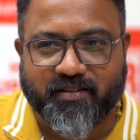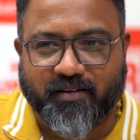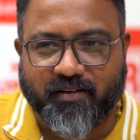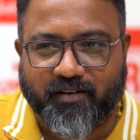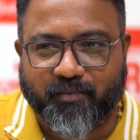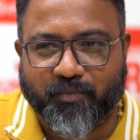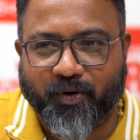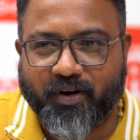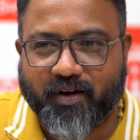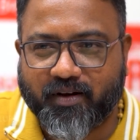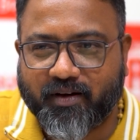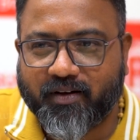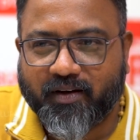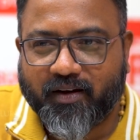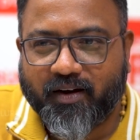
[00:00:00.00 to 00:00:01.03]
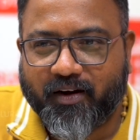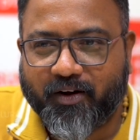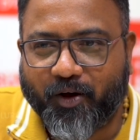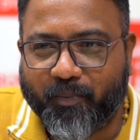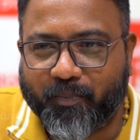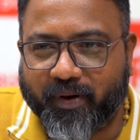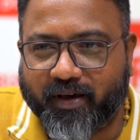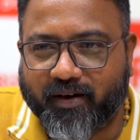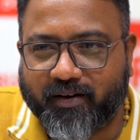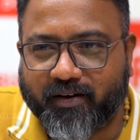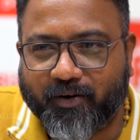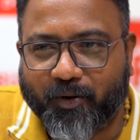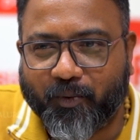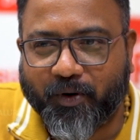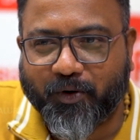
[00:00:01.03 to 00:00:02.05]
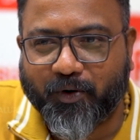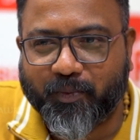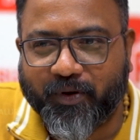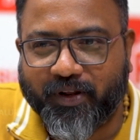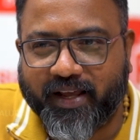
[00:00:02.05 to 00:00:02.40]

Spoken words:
book topic, or what could be your